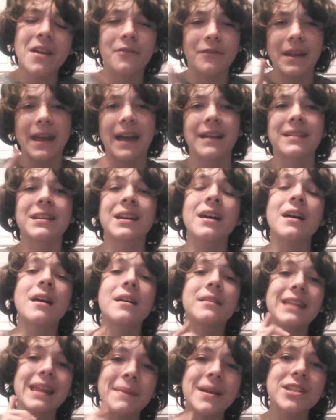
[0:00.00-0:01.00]
React.
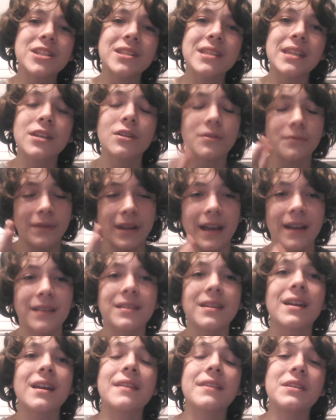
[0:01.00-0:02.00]
Did I mention that you react?
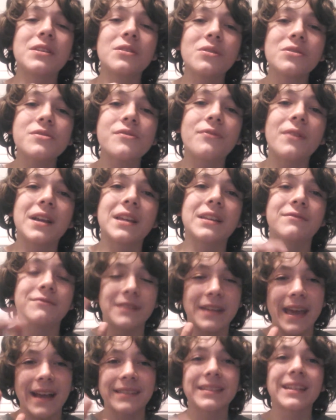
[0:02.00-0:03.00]
That you're also fucking
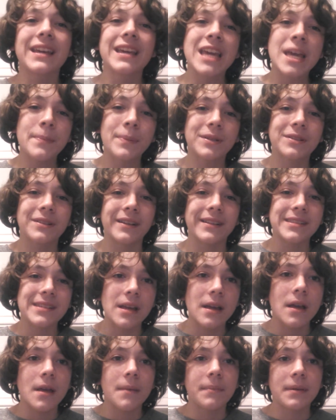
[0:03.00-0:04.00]
react hypocrites.
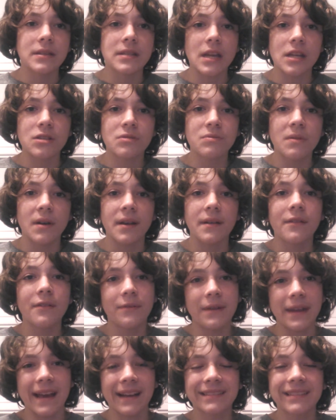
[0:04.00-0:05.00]
Because guess what?
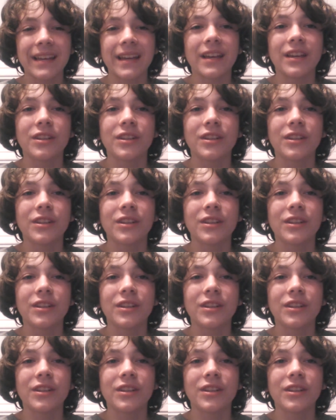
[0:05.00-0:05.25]
React.